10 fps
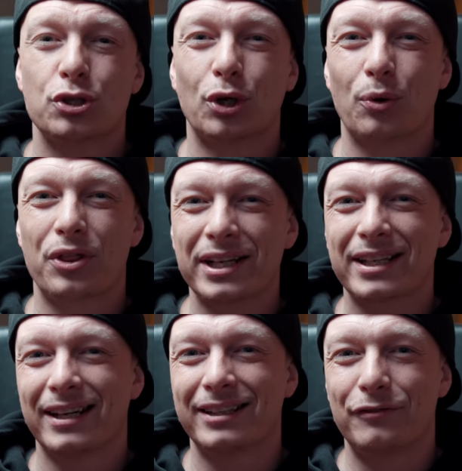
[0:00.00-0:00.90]
So that
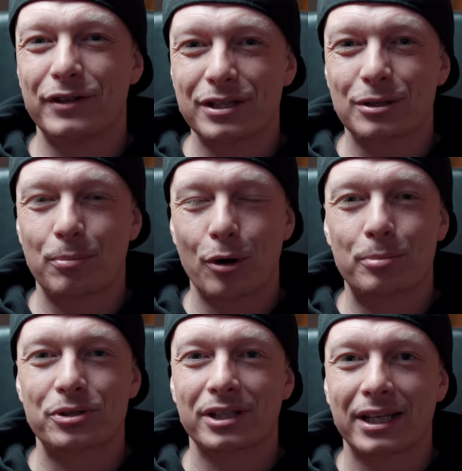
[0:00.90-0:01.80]
kind of defeats the
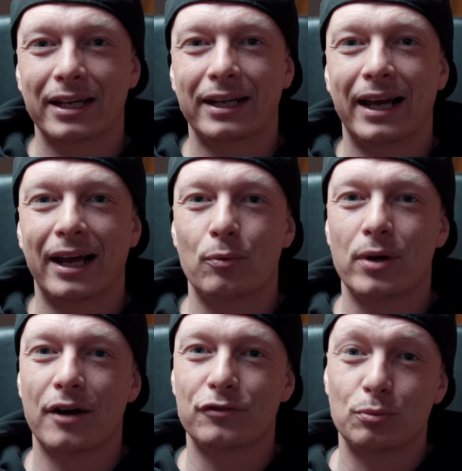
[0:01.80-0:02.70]
purpose again, and
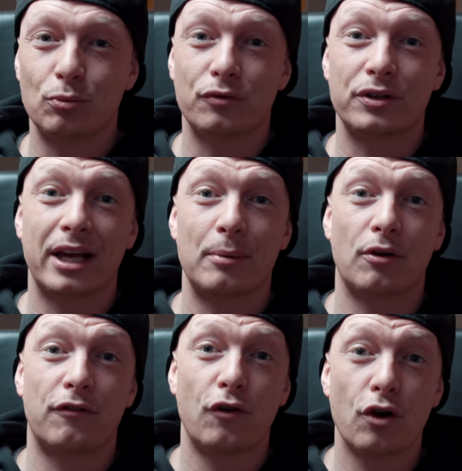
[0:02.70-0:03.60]
we have to move the
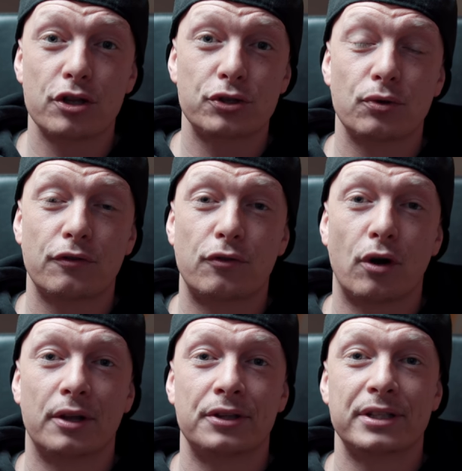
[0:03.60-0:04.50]
camera further to the
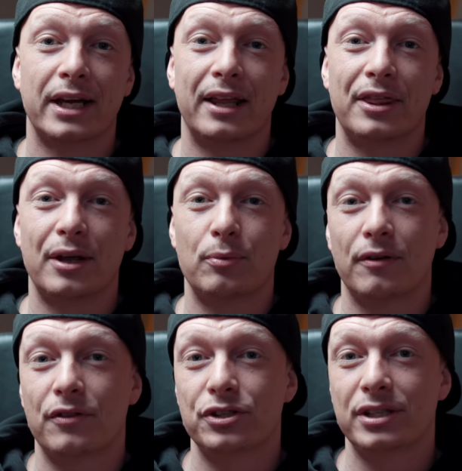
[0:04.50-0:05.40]
front, and then we
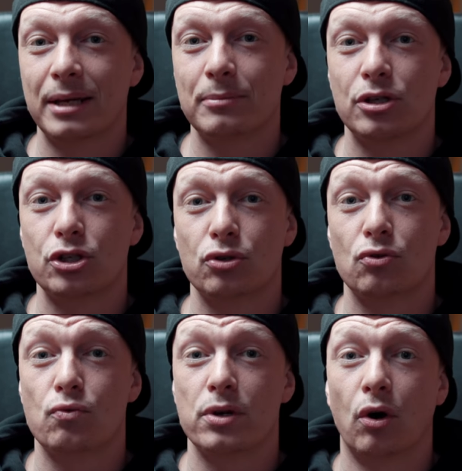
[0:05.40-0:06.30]
have the same
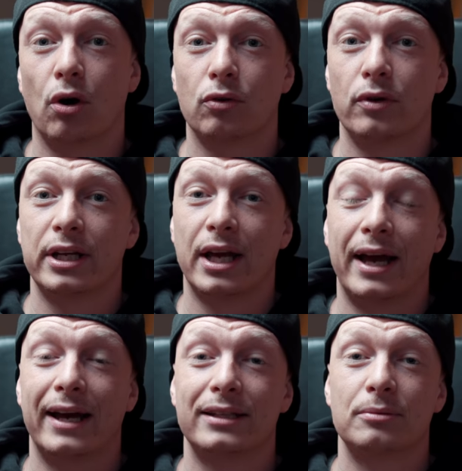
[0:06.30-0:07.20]
issue we already
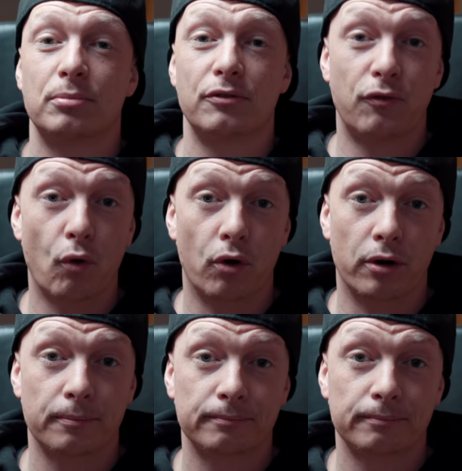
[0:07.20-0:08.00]
had before.